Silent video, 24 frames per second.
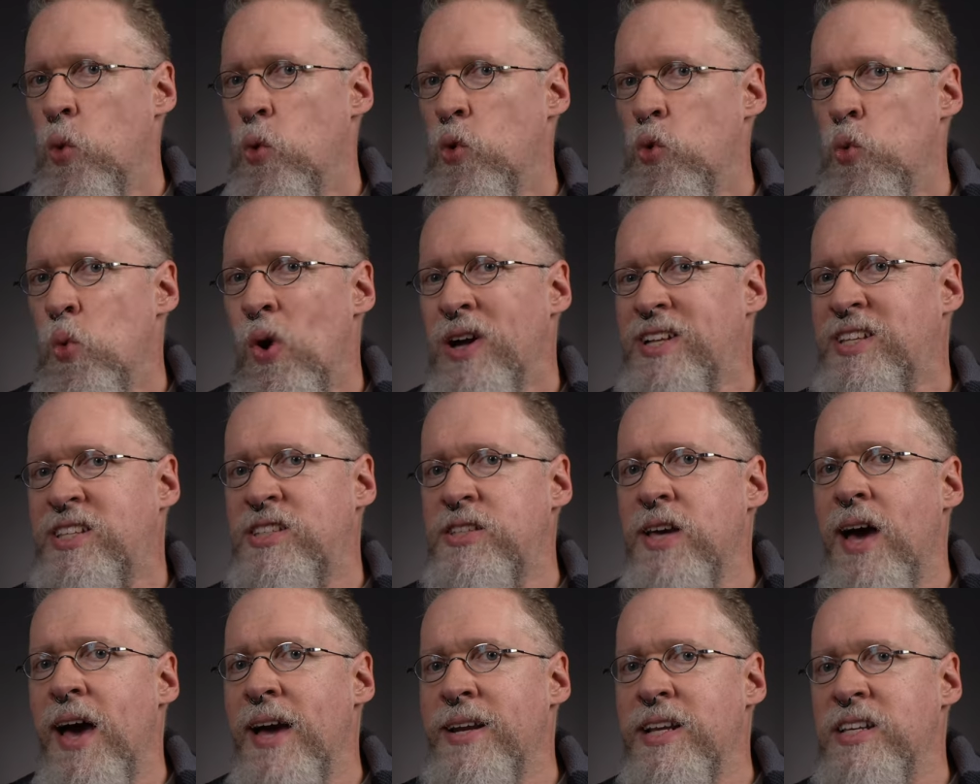what
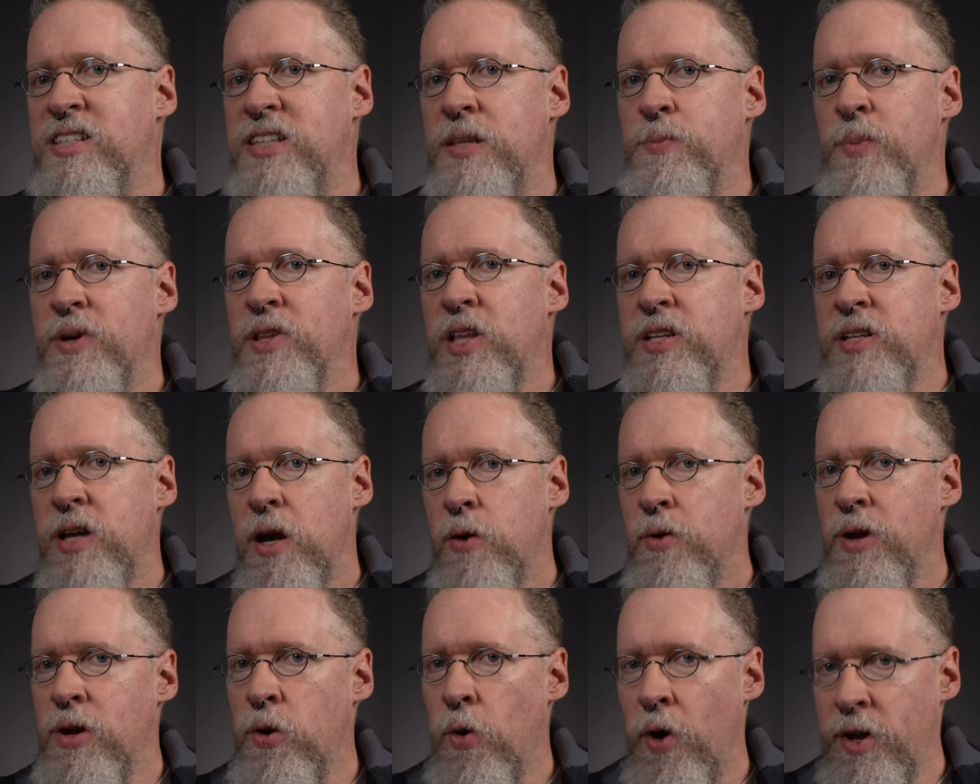side is the
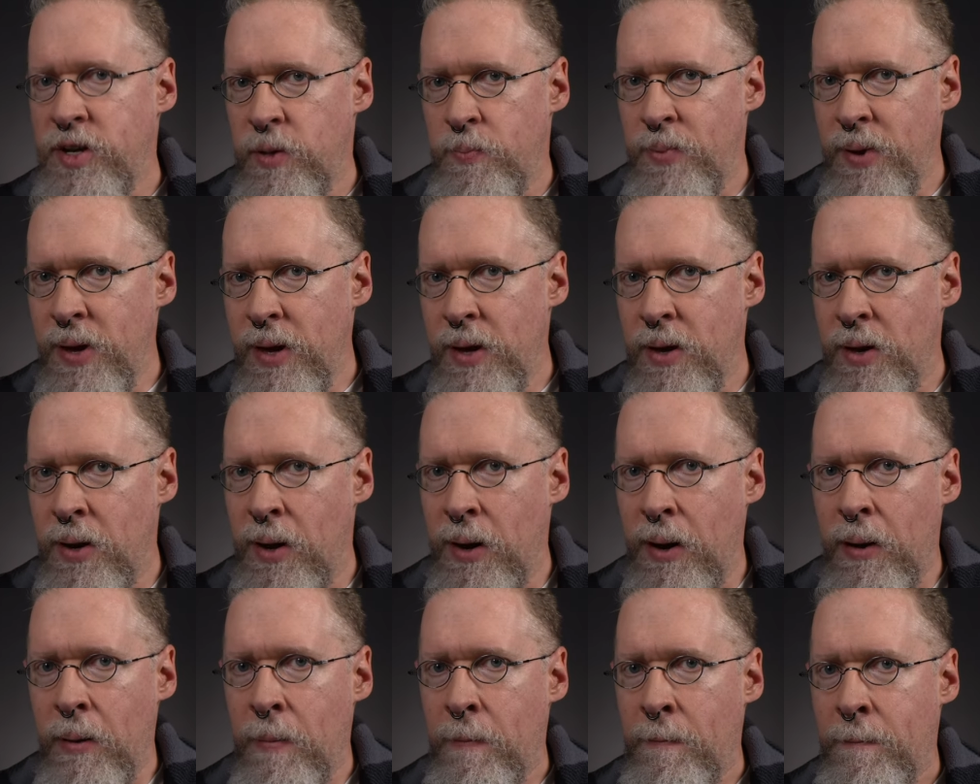military going to be
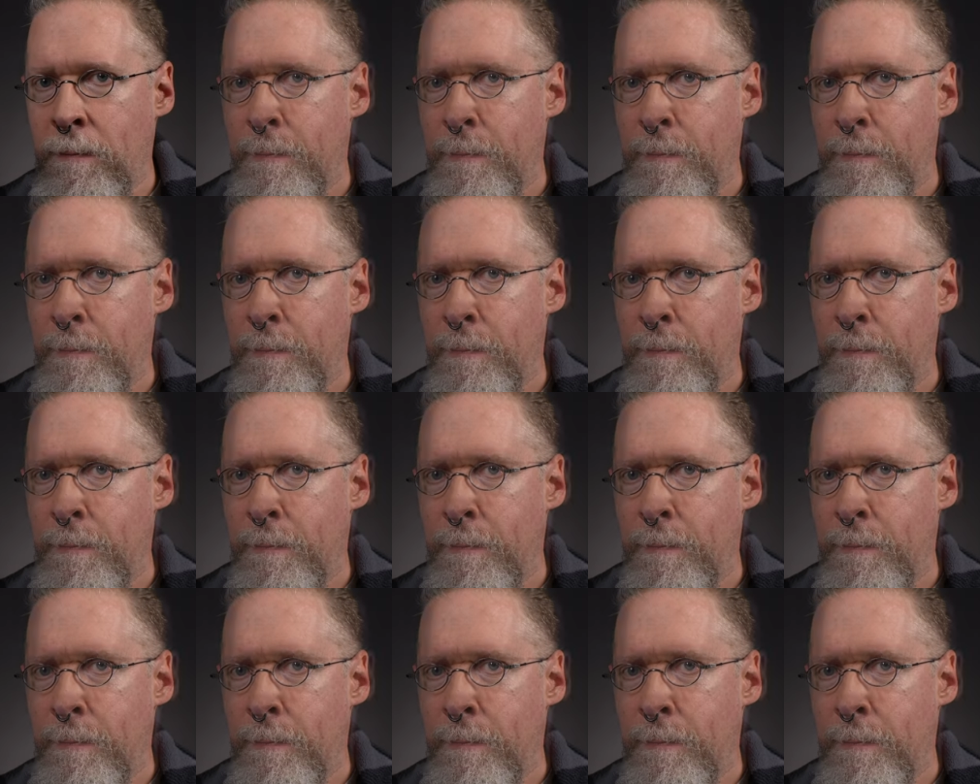on?